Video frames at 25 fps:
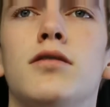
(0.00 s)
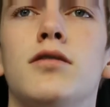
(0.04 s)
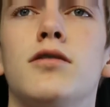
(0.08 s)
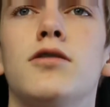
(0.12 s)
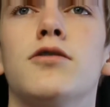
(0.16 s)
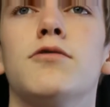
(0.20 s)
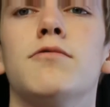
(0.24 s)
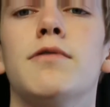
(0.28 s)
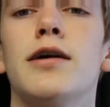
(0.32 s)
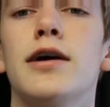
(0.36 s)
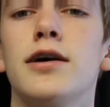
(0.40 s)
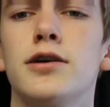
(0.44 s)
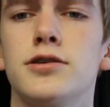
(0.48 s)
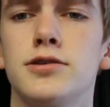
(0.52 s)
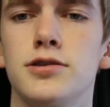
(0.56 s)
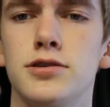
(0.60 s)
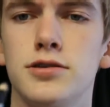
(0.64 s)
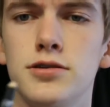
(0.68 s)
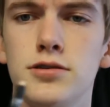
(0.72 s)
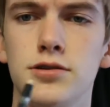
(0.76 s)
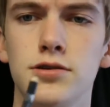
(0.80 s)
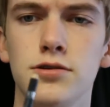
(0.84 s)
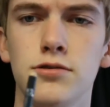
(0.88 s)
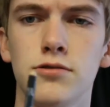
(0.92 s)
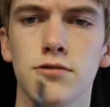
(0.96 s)

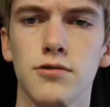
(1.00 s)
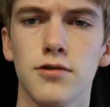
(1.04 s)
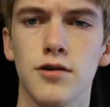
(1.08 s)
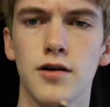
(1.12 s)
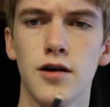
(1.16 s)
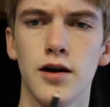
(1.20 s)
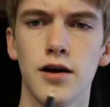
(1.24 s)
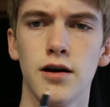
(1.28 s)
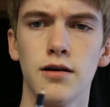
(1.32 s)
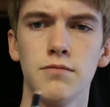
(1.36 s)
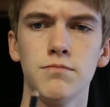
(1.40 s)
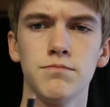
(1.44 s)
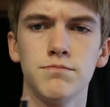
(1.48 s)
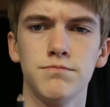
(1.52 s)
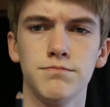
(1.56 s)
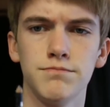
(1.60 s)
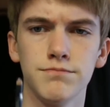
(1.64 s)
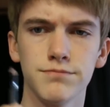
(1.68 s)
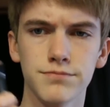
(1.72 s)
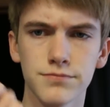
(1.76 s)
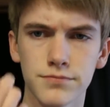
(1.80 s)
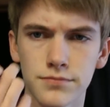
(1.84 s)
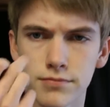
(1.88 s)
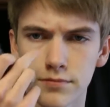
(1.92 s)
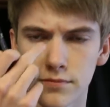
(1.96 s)
caress your um,
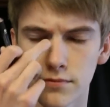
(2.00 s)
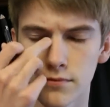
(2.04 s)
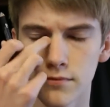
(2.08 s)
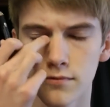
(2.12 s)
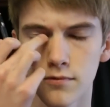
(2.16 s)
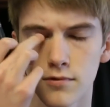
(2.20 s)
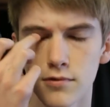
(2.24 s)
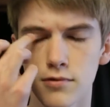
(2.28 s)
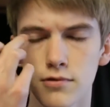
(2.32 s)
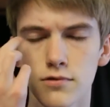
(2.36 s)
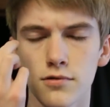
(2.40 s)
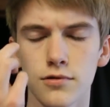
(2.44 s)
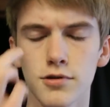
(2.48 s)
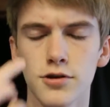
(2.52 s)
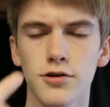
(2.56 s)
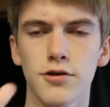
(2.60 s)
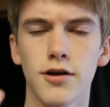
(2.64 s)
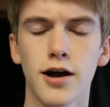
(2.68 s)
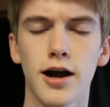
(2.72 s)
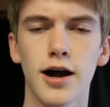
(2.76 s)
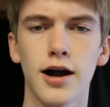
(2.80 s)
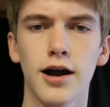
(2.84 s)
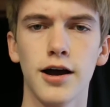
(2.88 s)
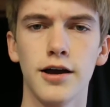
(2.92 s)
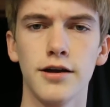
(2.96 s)

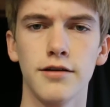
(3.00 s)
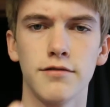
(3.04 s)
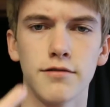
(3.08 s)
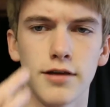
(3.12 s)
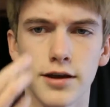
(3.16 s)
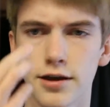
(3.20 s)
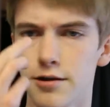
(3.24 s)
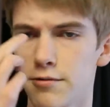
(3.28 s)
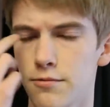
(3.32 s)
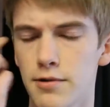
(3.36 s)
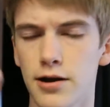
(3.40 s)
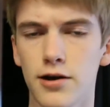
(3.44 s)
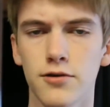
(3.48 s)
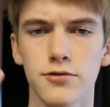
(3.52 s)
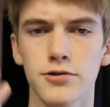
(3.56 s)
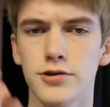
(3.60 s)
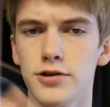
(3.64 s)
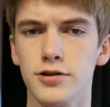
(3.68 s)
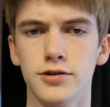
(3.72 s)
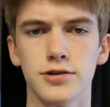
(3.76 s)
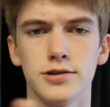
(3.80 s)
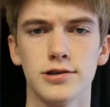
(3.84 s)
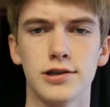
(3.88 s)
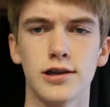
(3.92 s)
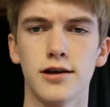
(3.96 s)
your eye like around
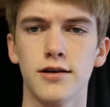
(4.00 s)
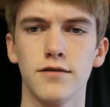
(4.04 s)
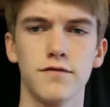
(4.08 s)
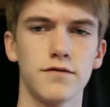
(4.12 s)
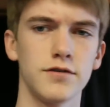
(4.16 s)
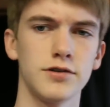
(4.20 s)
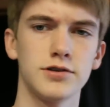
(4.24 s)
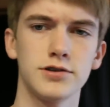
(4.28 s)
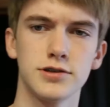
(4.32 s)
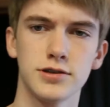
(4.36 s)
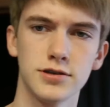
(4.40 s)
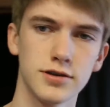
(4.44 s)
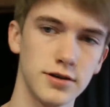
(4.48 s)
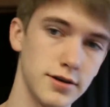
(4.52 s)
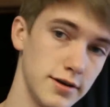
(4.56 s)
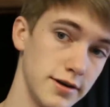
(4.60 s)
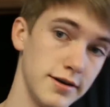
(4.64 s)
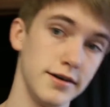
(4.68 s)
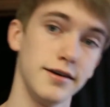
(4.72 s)
it and stuff. It's